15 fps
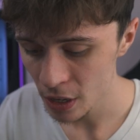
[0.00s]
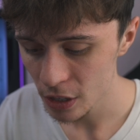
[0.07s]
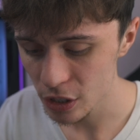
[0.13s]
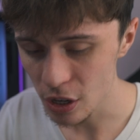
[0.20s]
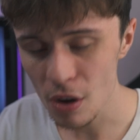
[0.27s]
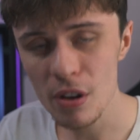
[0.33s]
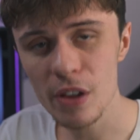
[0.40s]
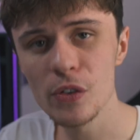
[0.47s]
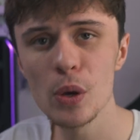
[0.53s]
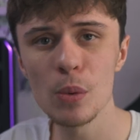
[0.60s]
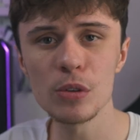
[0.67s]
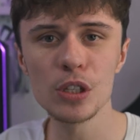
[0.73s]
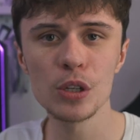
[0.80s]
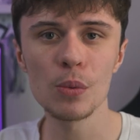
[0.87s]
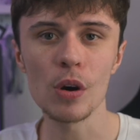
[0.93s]
So if you
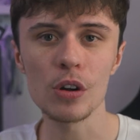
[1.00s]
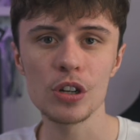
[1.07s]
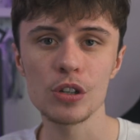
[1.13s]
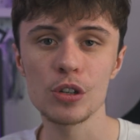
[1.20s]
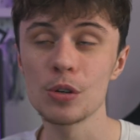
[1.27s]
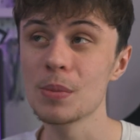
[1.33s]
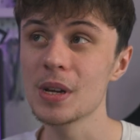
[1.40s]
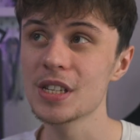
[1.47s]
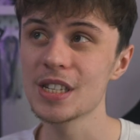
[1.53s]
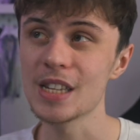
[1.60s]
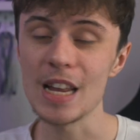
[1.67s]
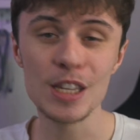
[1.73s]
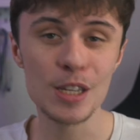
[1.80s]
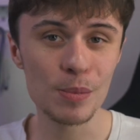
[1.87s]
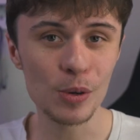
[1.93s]
want to watch some
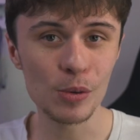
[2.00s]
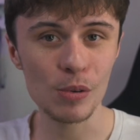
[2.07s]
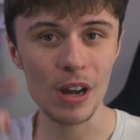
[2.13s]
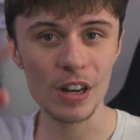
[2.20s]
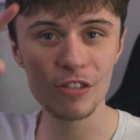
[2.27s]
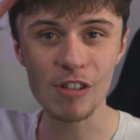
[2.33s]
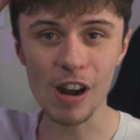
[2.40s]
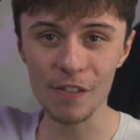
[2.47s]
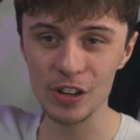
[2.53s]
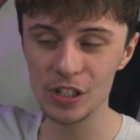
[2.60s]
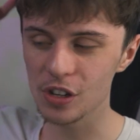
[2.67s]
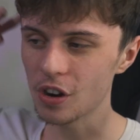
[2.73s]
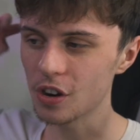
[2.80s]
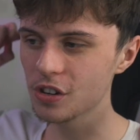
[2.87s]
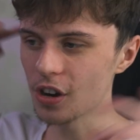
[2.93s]
sensible
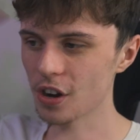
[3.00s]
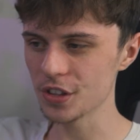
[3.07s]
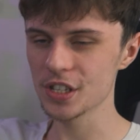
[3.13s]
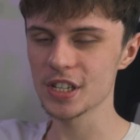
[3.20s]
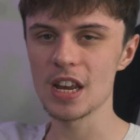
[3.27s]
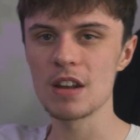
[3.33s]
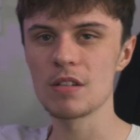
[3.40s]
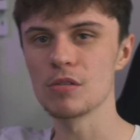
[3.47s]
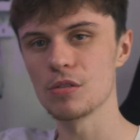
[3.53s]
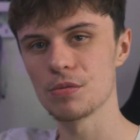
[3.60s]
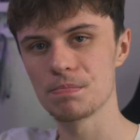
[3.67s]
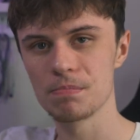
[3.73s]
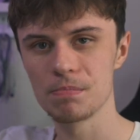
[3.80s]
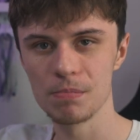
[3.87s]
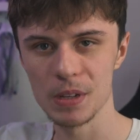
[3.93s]
graphics card content,
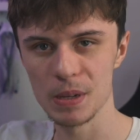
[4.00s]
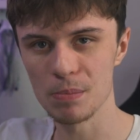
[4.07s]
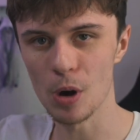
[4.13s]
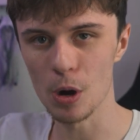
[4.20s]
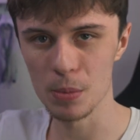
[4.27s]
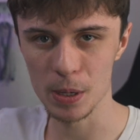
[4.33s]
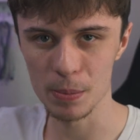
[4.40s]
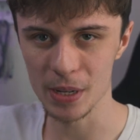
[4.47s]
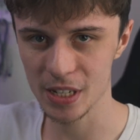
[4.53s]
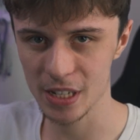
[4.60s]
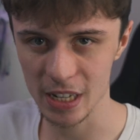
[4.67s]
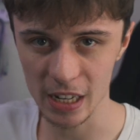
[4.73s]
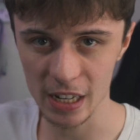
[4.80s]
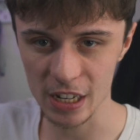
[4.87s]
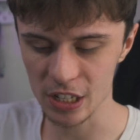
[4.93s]
or it might be a bit
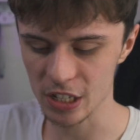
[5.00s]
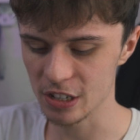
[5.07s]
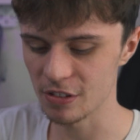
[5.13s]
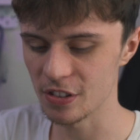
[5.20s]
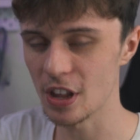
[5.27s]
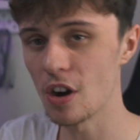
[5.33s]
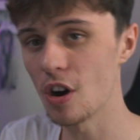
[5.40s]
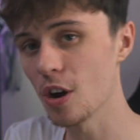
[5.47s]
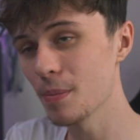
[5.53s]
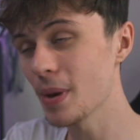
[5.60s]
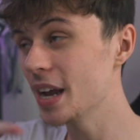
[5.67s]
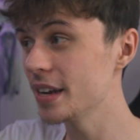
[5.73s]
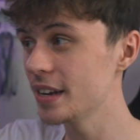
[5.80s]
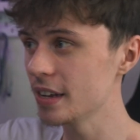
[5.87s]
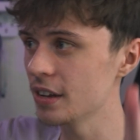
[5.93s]
silly considering that I
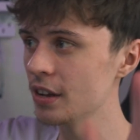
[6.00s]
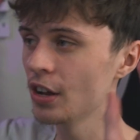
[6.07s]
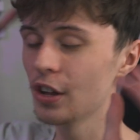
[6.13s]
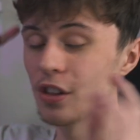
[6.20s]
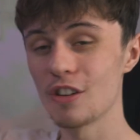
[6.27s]
made it,